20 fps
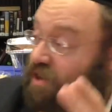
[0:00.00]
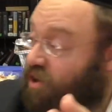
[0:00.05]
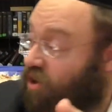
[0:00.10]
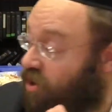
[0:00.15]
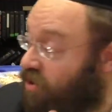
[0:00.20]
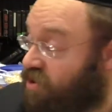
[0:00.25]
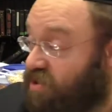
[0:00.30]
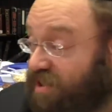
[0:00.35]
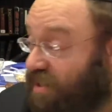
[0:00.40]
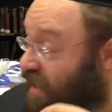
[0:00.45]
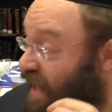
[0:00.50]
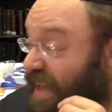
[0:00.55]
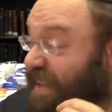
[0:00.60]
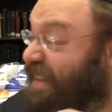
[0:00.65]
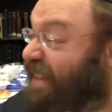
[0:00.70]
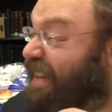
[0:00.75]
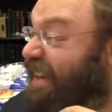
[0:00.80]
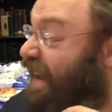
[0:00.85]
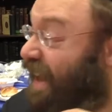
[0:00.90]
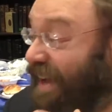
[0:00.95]
Achoides are
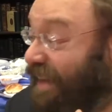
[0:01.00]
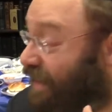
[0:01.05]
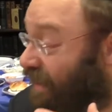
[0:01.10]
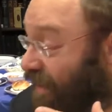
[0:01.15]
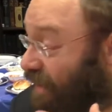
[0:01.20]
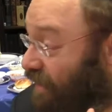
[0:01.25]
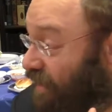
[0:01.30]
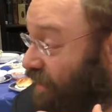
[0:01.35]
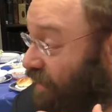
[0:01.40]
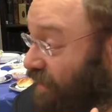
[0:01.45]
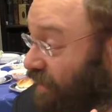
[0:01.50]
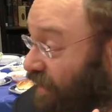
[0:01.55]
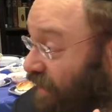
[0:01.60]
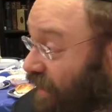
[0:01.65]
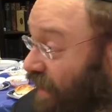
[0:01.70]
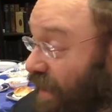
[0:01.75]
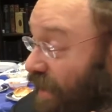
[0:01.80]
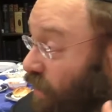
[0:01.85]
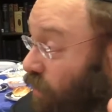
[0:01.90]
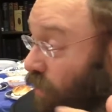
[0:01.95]
not connected
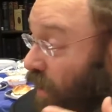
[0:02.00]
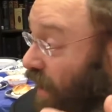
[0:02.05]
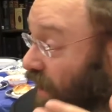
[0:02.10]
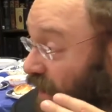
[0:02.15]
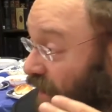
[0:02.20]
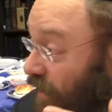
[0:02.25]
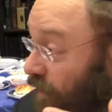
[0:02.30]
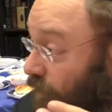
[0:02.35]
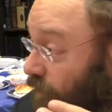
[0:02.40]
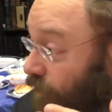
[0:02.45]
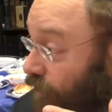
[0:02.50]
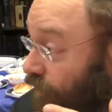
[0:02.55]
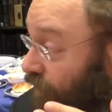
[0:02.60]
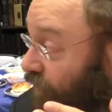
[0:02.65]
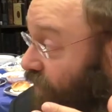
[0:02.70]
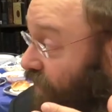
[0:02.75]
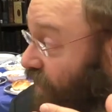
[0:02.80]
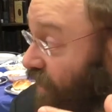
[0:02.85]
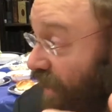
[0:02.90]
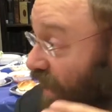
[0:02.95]
in any way.
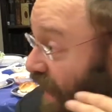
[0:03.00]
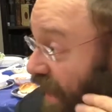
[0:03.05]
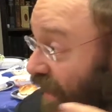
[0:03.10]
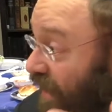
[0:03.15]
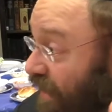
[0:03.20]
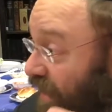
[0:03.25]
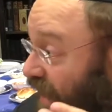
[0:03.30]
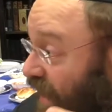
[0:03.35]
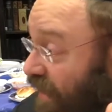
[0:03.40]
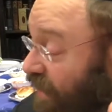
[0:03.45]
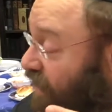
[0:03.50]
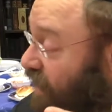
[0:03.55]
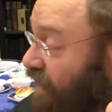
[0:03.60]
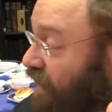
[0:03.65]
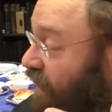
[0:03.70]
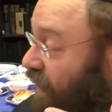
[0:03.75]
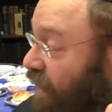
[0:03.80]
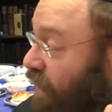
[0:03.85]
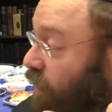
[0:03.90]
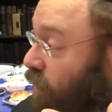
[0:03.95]
They're not connected
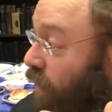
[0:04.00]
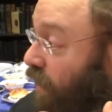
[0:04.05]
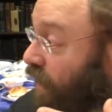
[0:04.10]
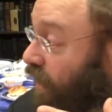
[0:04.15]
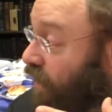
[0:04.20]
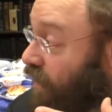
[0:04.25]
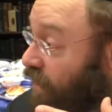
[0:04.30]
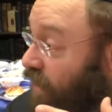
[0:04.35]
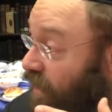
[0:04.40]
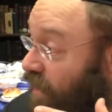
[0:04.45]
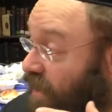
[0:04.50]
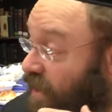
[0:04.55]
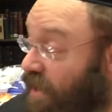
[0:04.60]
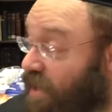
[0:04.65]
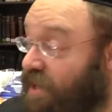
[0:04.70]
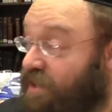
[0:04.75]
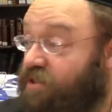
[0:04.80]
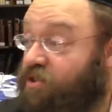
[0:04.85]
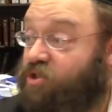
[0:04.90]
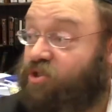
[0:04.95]
in any way.
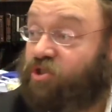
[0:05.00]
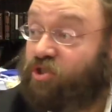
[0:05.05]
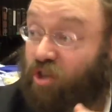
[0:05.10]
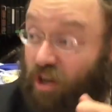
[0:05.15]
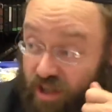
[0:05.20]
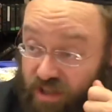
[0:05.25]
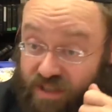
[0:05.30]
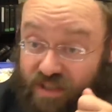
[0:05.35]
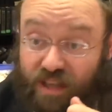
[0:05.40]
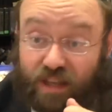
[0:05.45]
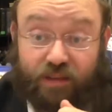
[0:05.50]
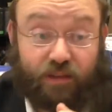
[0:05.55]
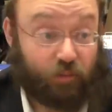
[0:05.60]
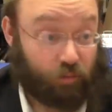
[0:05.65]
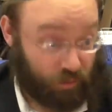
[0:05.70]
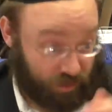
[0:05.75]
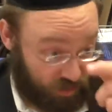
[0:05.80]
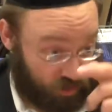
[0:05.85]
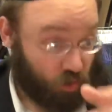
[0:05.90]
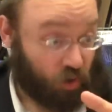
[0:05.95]
It's just that,
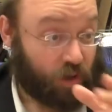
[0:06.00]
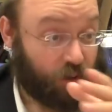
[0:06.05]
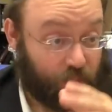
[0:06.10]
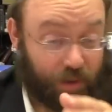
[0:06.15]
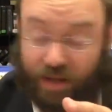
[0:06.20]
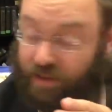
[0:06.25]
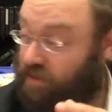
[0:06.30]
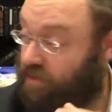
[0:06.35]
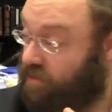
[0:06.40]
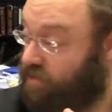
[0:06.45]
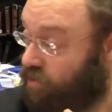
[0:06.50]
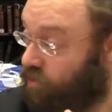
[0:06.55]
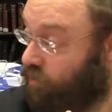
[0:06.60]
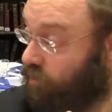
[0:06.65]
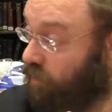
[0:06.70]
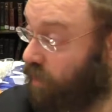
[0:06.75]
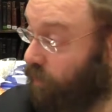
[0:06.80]
we'll talk about this soon,